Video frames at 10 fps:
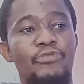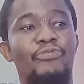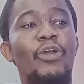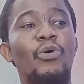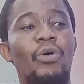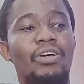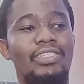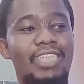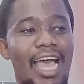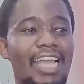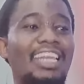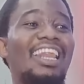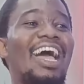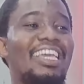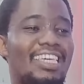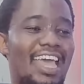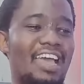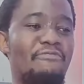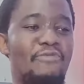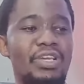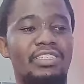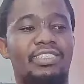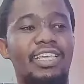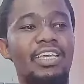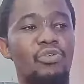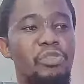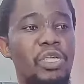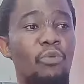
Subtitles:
follow us, and like every single